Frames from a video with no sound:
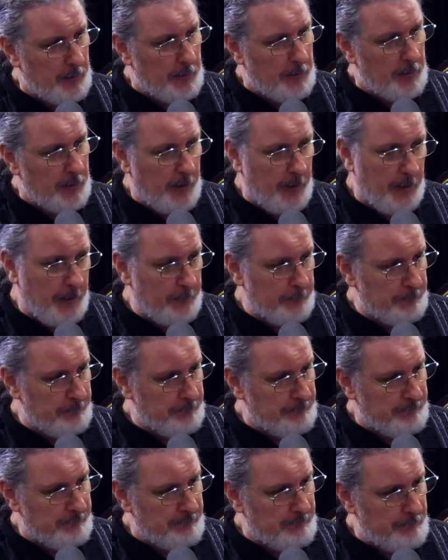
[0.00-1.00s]
Um,
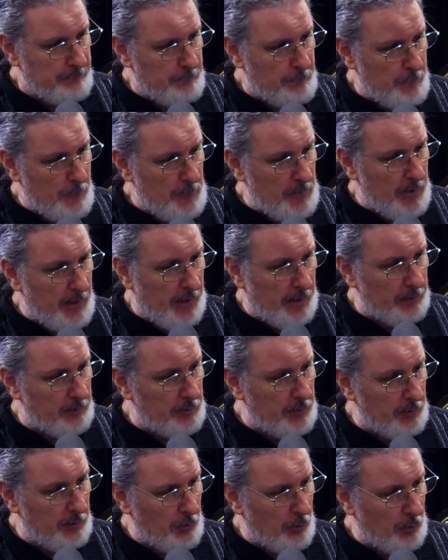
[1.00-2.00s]

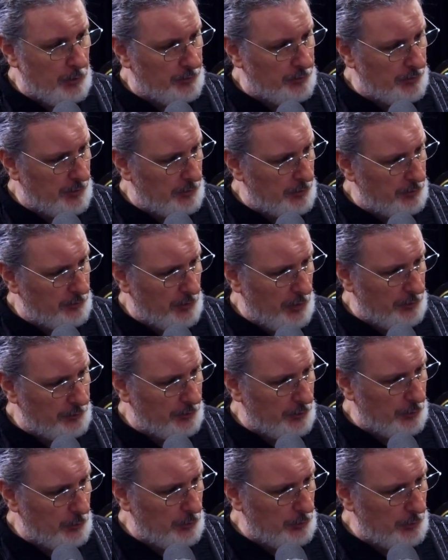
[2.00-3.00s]
and of course, there's
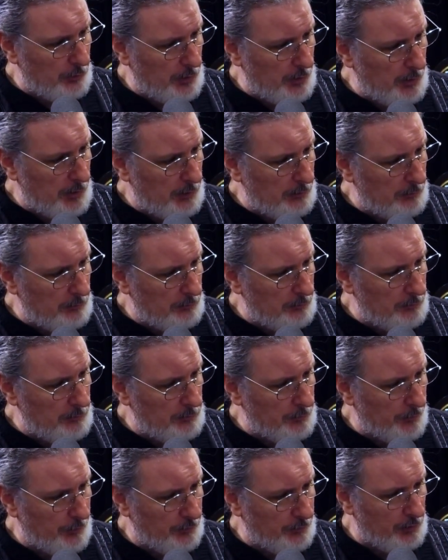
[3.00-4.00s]
also uh,
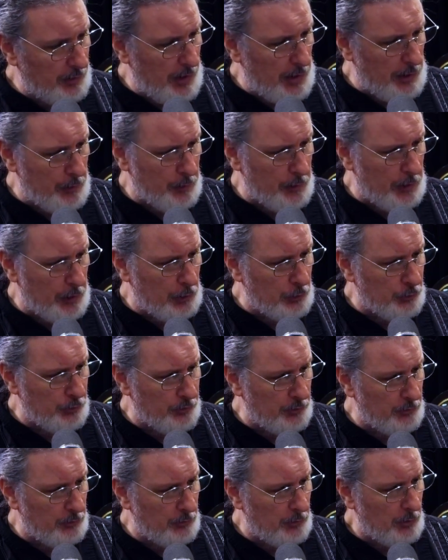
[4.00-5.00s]
diversity, equity,
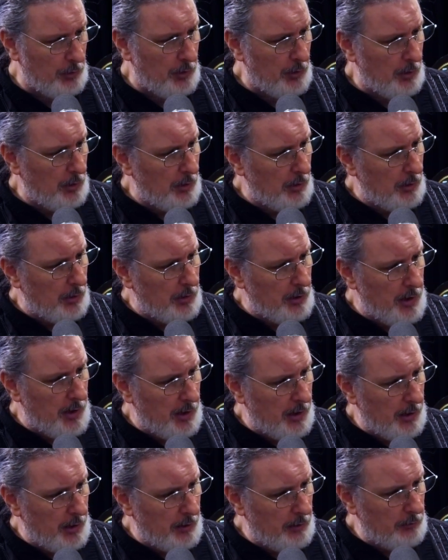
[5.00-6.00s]
inclusion,
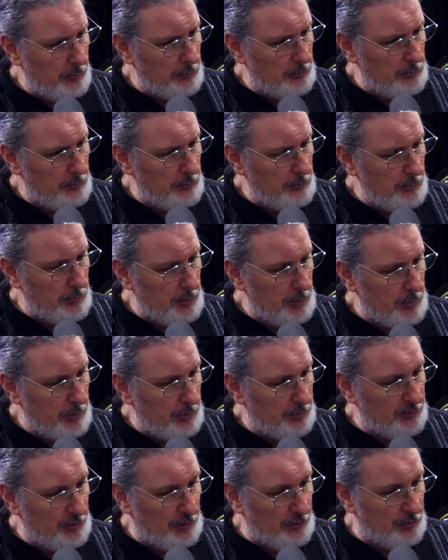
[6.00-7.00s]
uh,
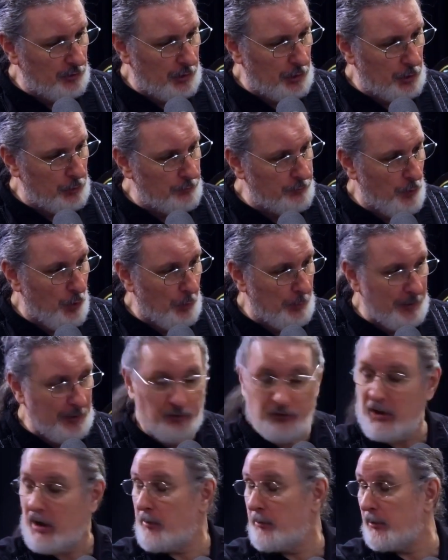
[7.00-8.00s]
essentially conformity
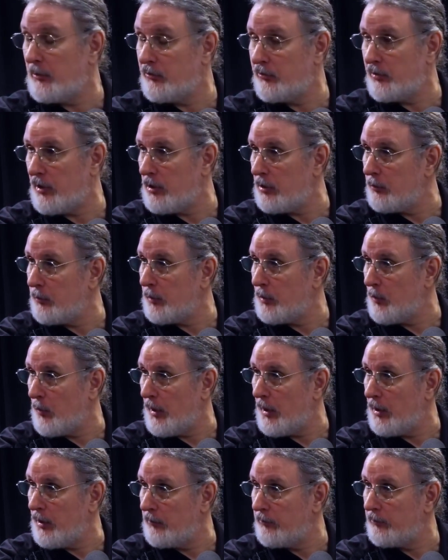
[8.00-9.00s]
statements that are mm-hmm.
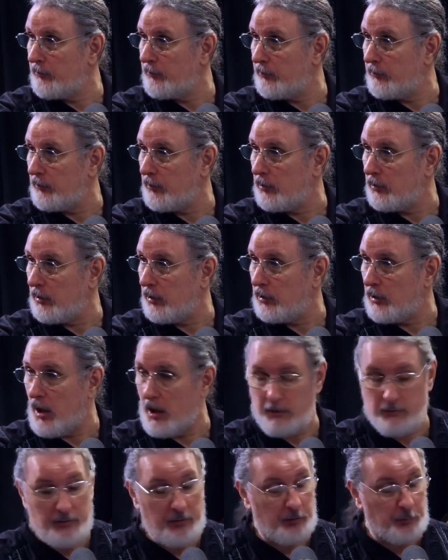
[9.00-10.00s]
required mm-hmm. for, for, a lot of these